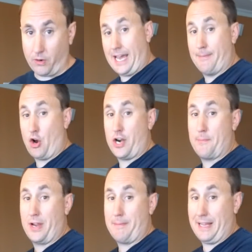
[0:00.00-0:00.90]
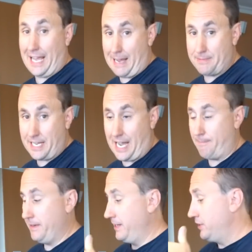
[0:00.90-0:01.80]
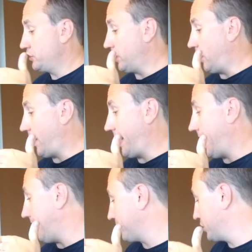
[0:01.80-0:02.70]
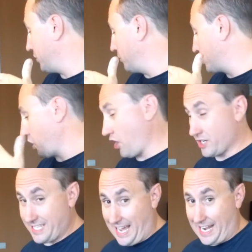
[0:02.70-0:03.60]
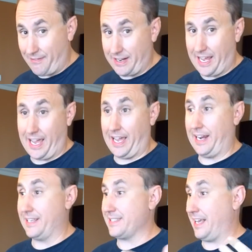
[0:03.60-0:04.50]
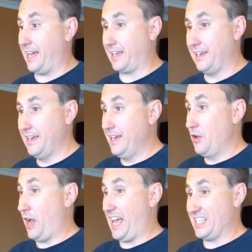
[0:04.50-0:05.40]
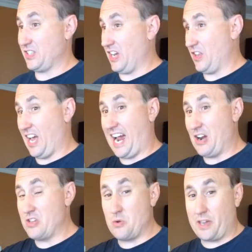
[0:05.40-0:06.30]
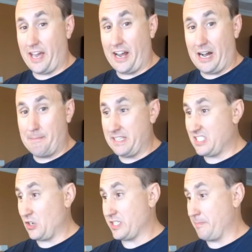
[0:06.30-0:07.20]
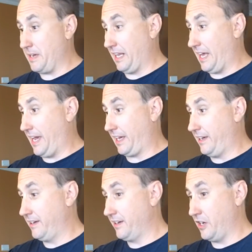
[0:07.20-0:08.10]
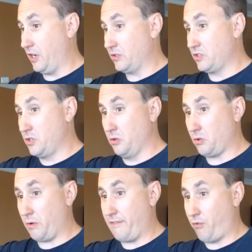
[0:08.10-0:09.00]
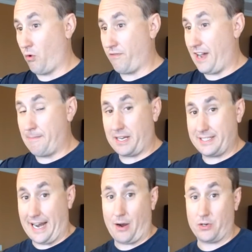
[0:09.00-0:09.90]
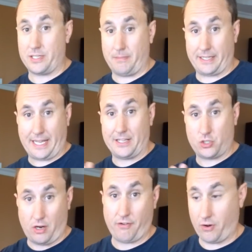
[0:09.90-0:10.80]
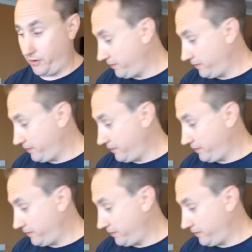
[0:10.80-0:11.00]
And I'm already bringing my laptop, so I have to charge that every day, and it's like, as the higher you get up, it starts to be like, $2, $3, $4, $5 an hour, something like that, so I've heard.